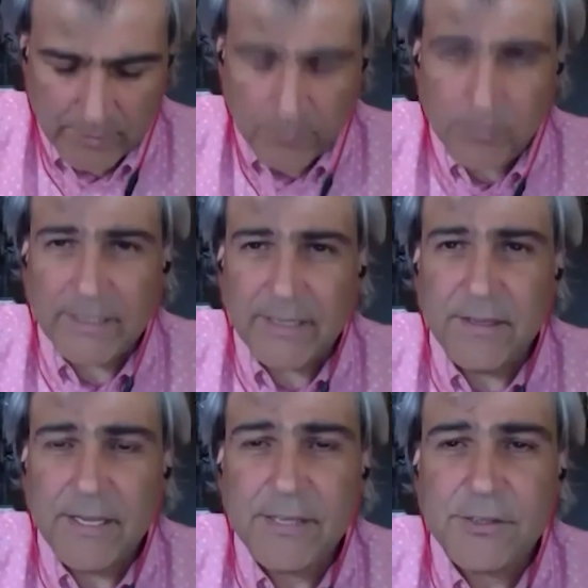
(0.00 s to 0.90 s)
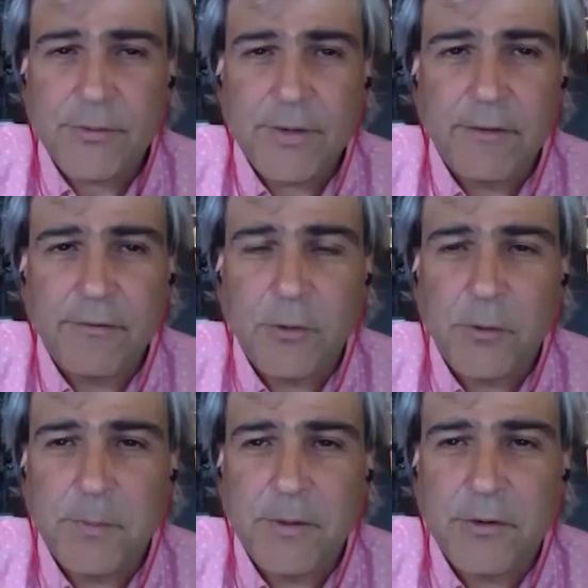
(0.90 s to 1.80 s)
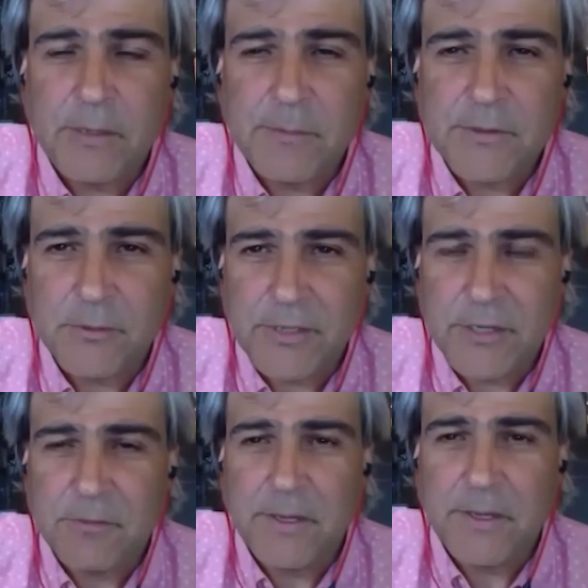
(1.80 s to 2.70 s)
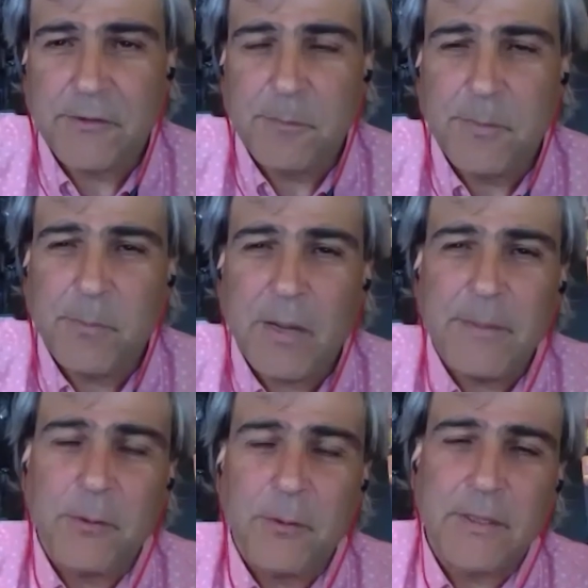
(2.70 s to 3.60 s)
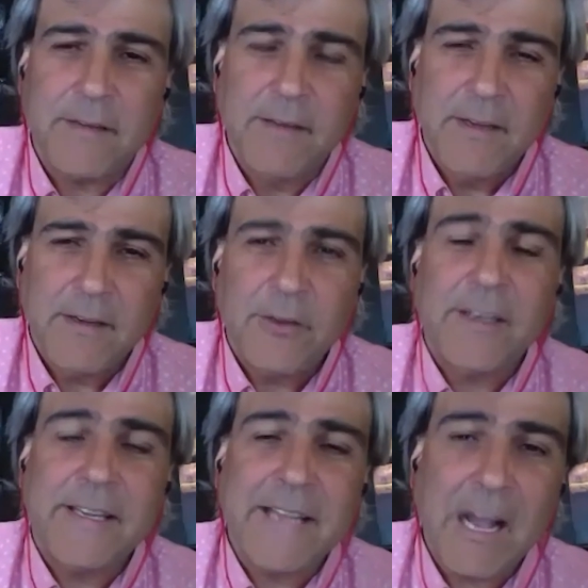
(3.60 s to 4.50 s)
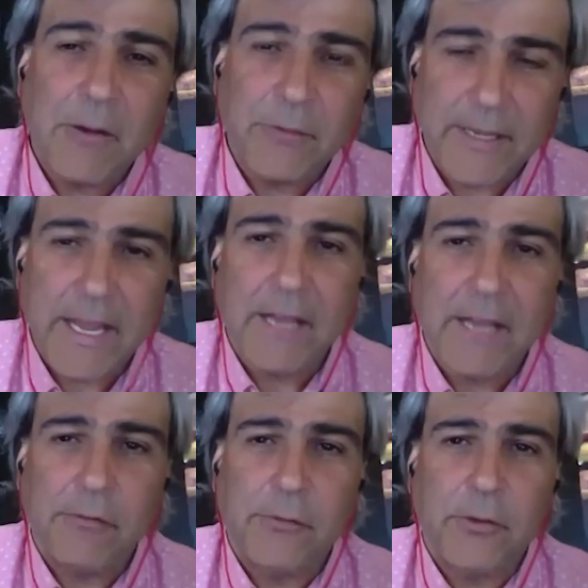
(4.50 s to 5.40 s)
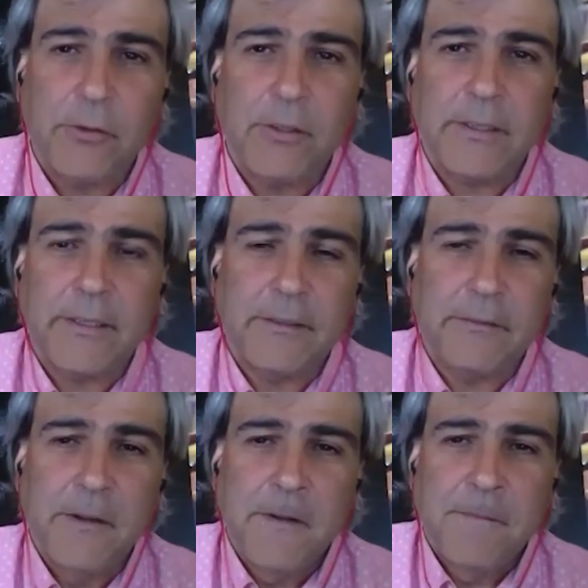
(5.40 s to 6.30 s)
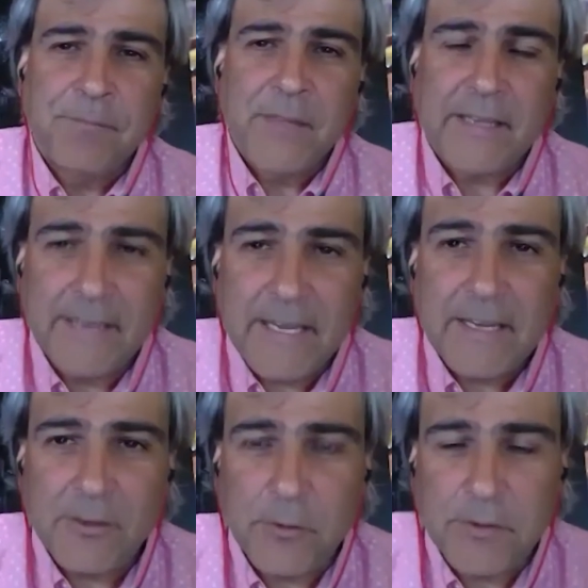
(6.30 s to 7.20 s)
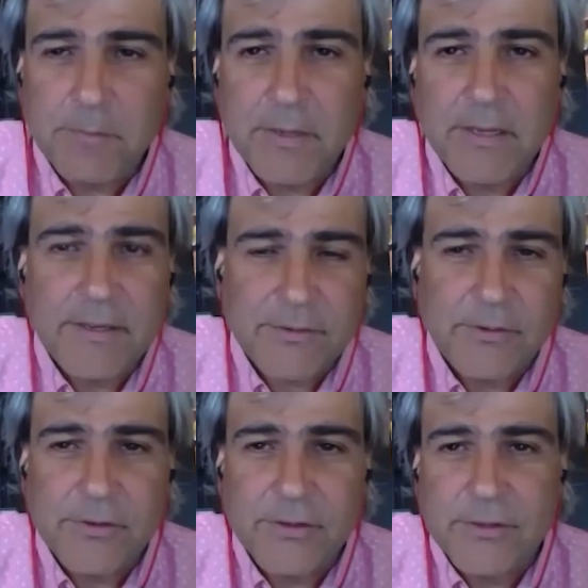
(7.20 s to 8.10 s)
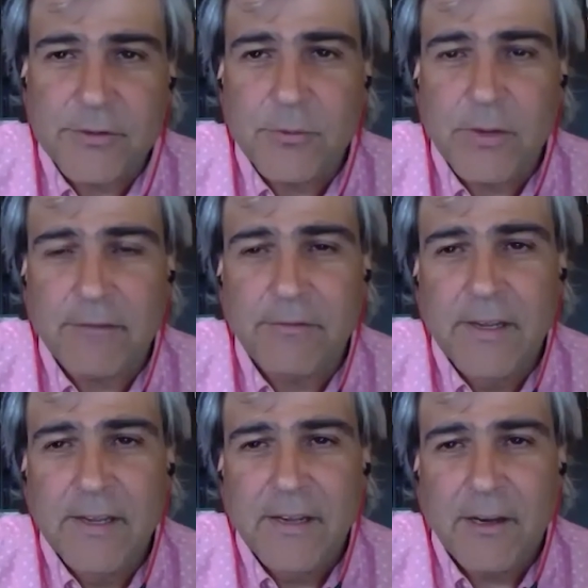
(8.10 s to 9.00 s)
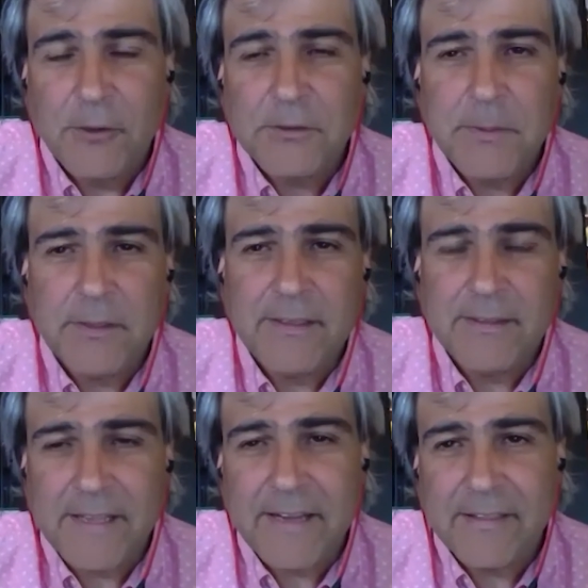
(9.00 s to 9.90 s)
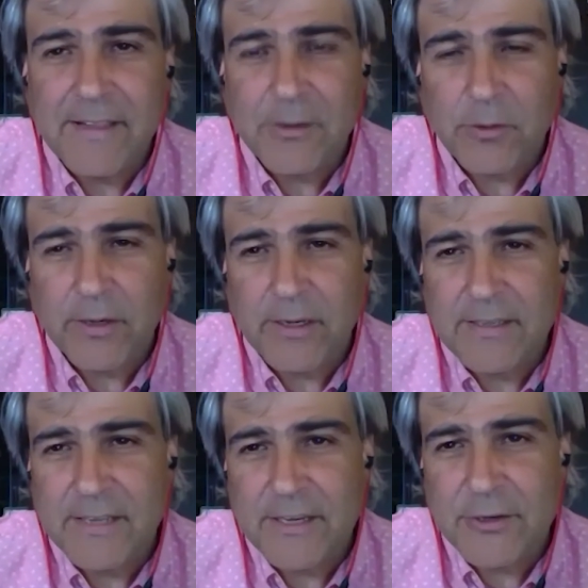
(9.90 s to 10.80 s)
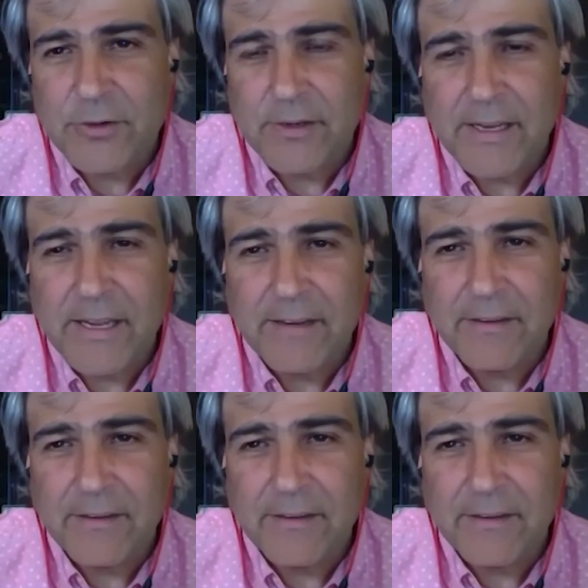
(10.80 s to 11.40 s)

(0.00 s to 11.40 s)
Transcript: like in the history of the Orthopedic Trauma Association, right, there have been probably only, you can count a handful of Canadian orthopedic surgeons who have ultimately led that organization. And,